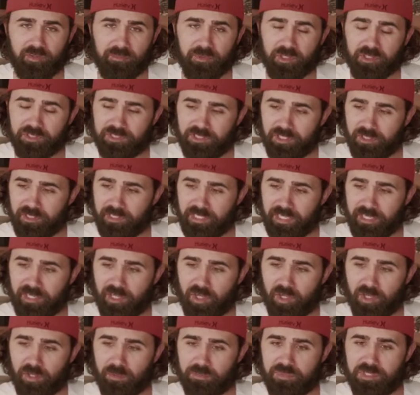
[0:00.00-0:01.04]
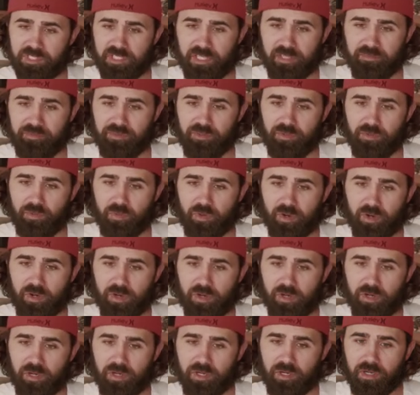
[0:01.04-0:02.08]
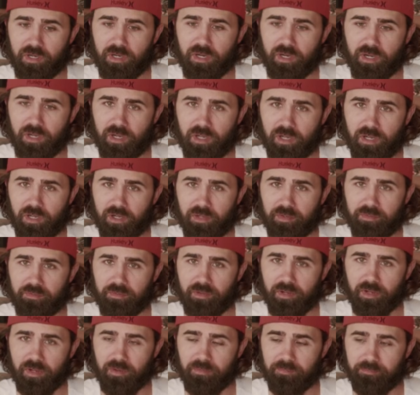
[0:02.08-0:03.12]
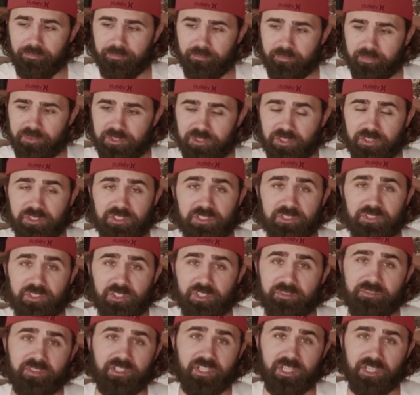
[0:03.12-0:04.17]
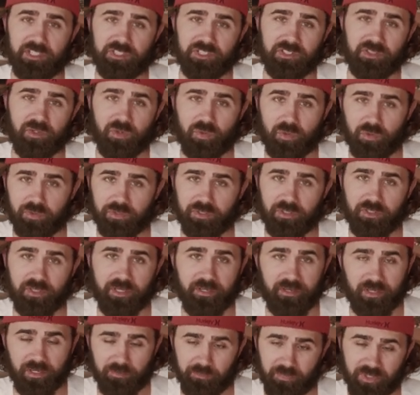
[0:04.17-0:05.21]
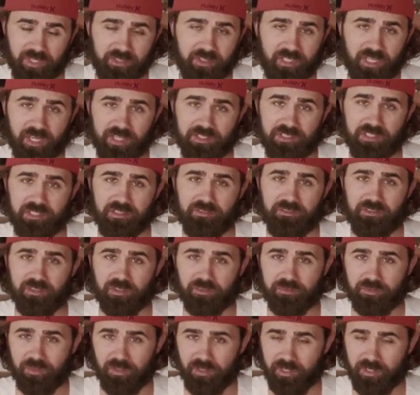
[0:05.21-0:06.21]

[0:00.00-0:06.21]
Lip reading: military, that helps. If you are a certification holder and been in the IT field for